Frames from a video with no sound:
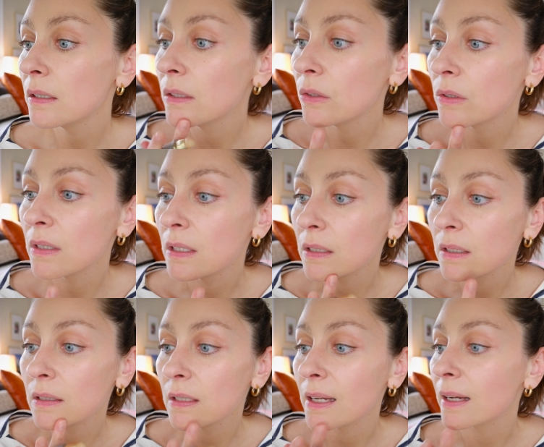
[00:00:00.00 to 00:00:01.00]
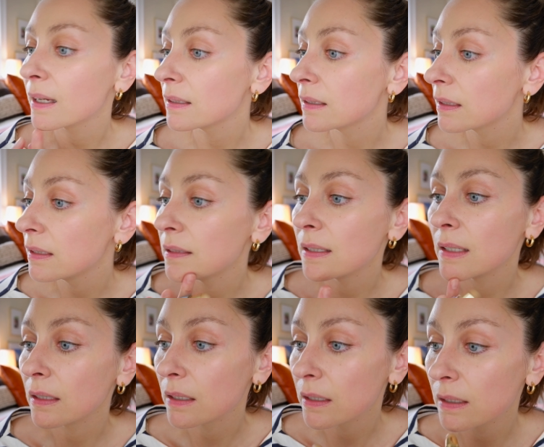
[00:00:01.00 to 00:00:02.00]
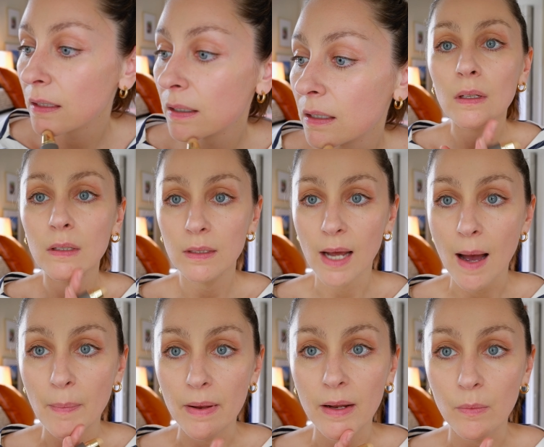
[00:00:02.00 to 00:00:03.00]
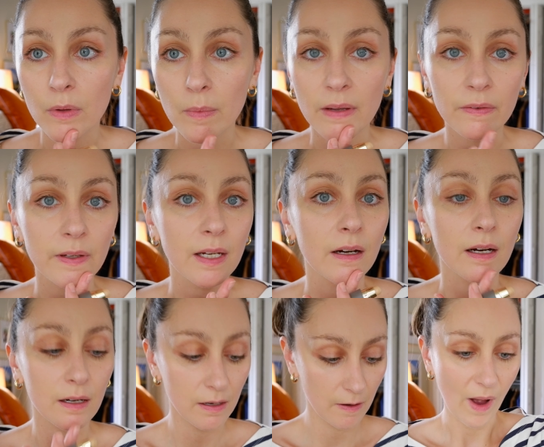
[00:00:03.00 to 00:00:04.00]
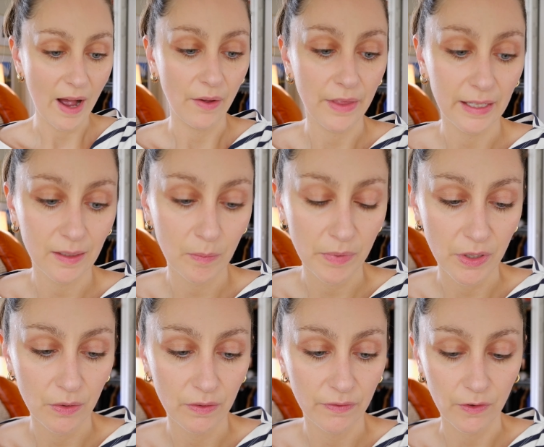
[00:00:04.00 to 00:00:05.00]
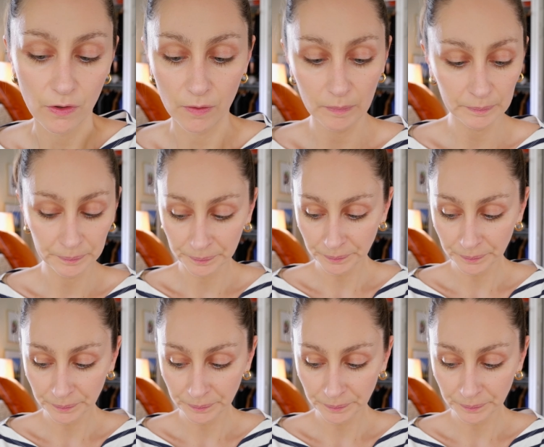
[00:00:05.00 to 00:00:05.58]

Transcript: use this stick as a concealer and tap it in with my finger. Wow, that's beautiful.